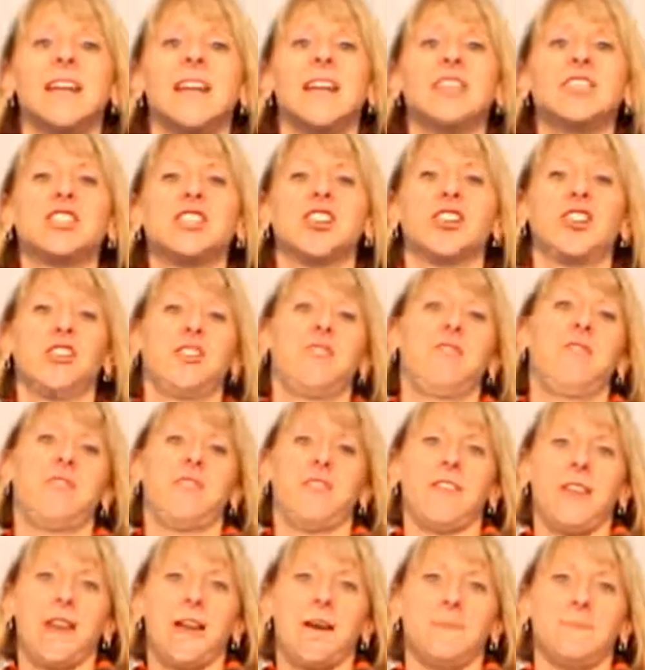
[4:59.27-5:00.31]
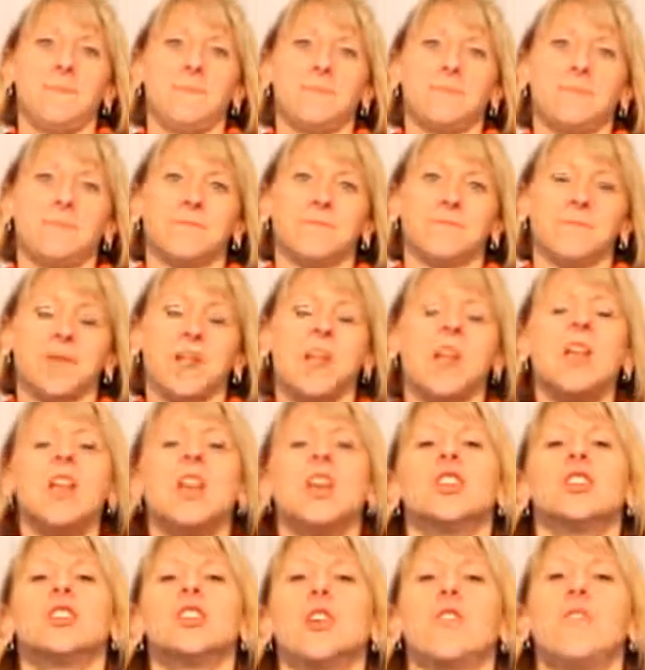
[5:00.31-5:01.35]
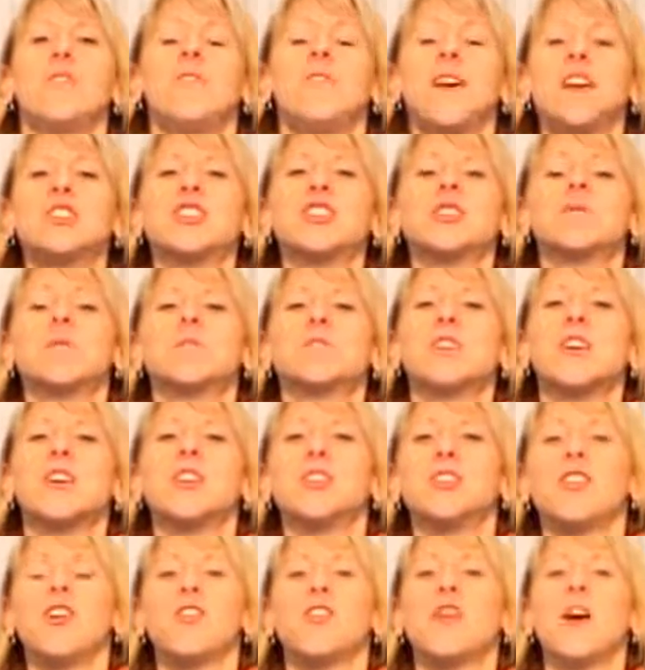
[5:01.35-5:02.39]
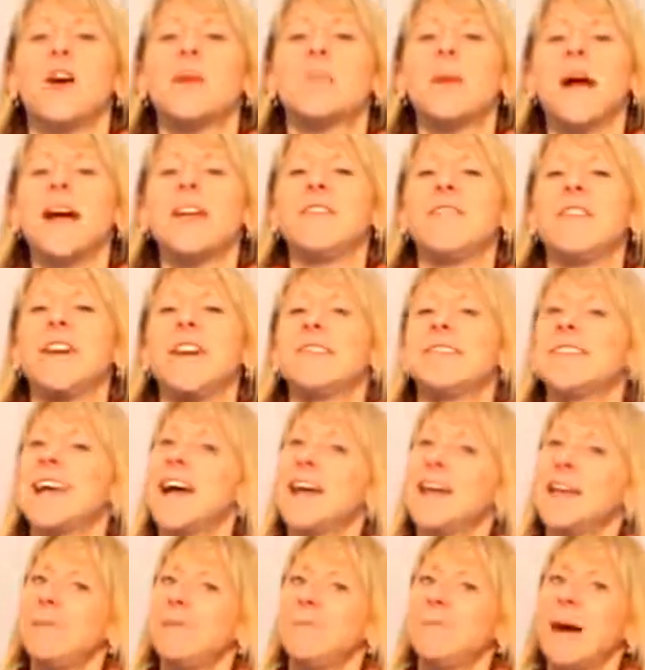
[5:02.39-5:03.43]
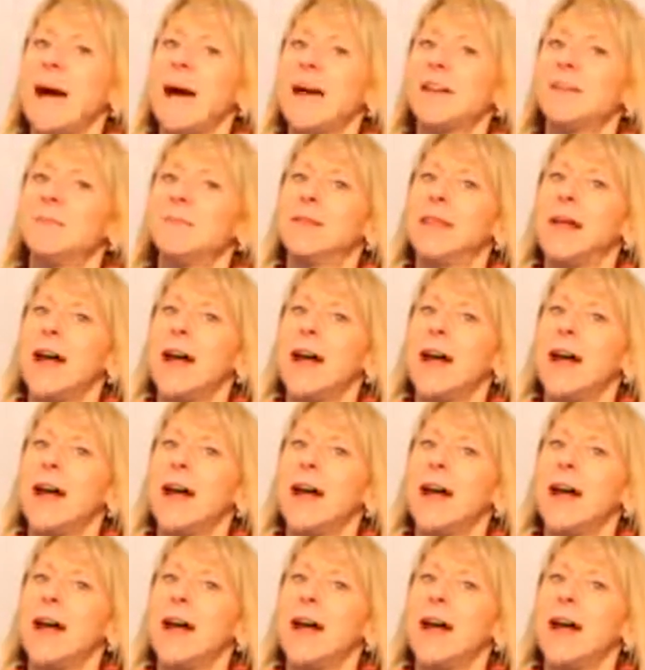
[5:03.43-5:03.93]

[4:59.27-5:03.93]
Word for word: it's good for them. So vegetables on a low carb high fat diet, bottom